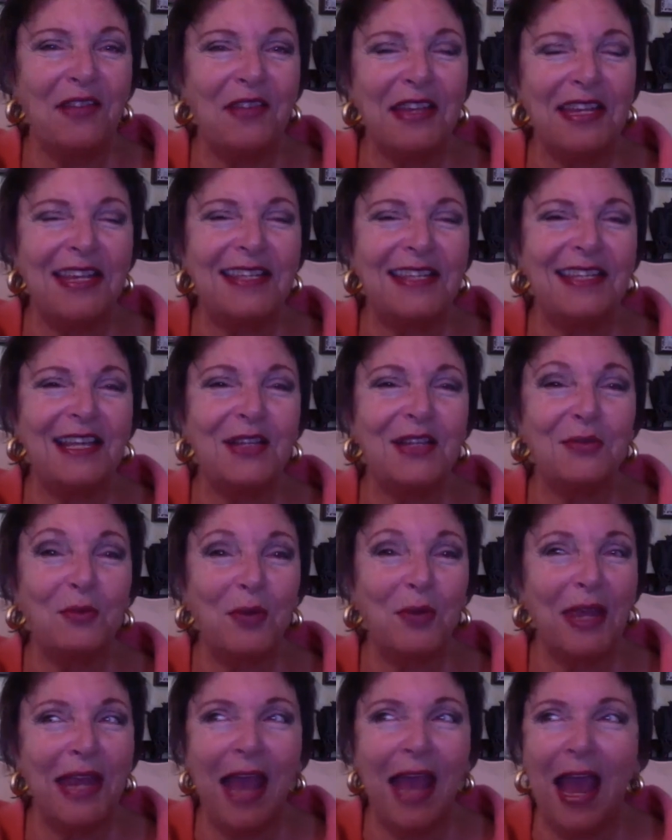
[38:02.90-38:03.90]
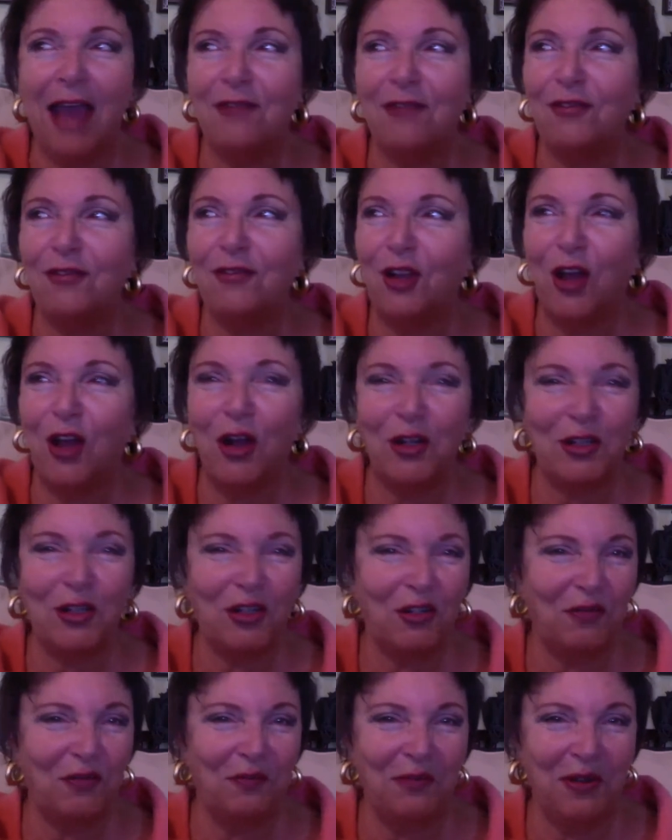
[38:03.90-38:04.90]
He says, we have lots
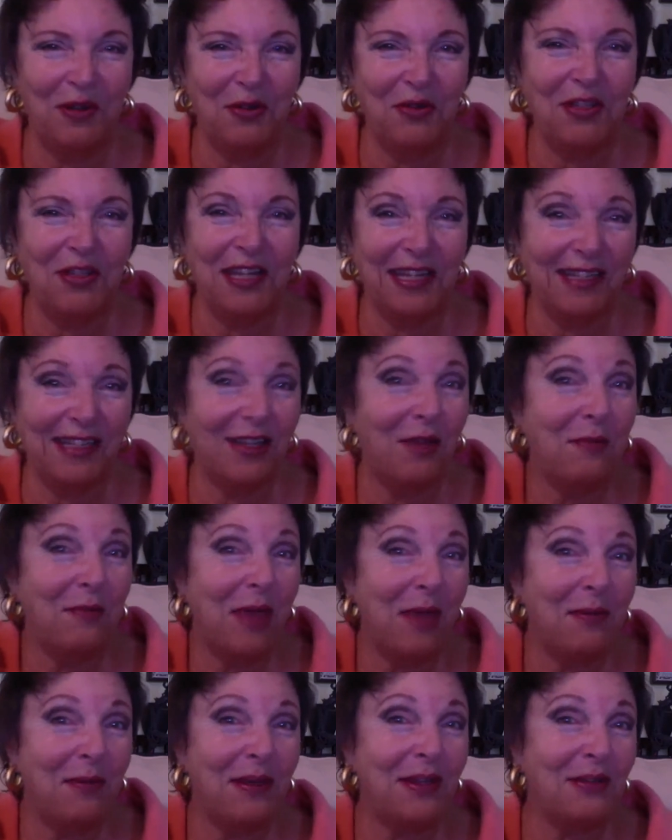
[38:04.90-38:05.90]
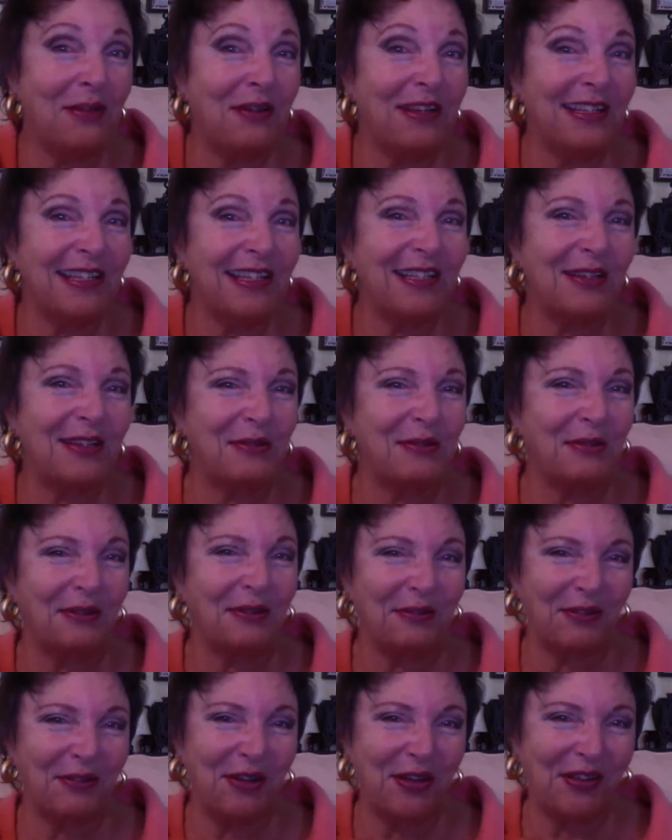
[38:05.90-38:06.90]
of music. So maybe there is a School
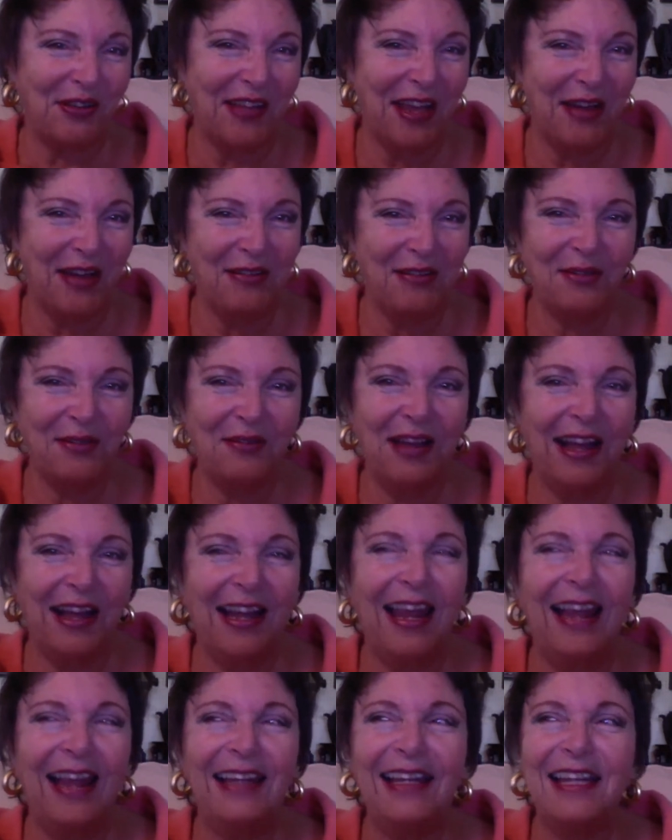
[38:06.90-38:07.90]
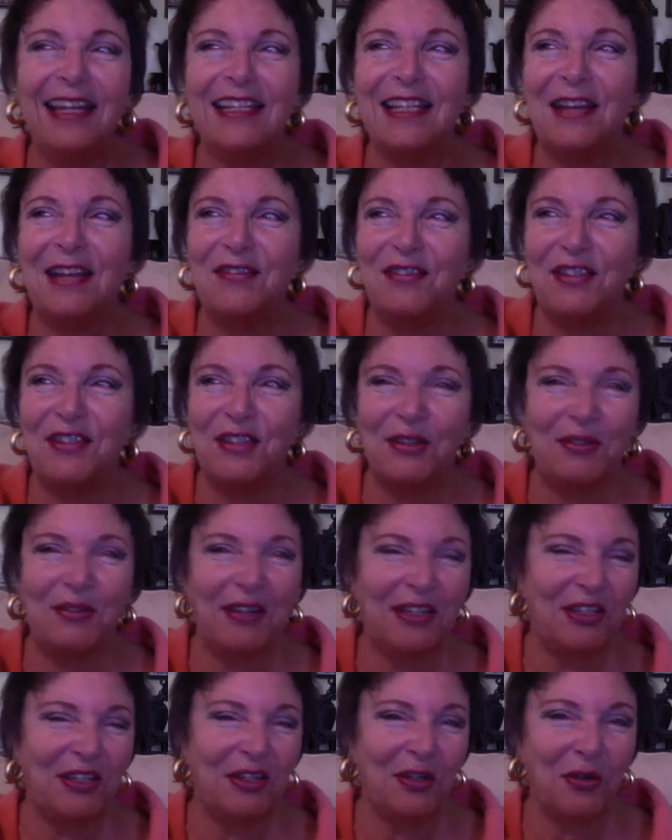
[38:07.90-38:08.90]
of Rock there as well. Let's have another
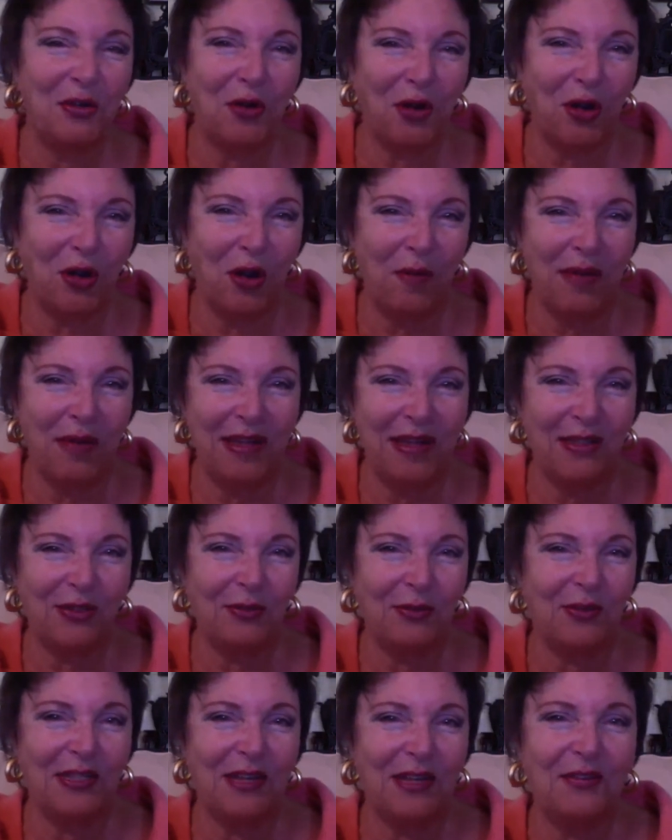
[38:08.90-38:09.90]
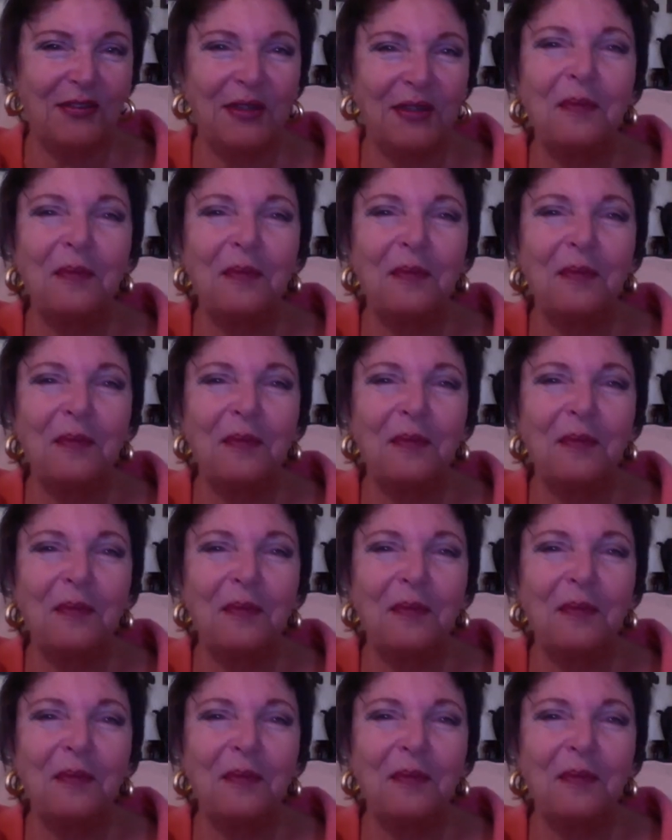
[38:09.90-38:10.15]
question or a comment or whatever.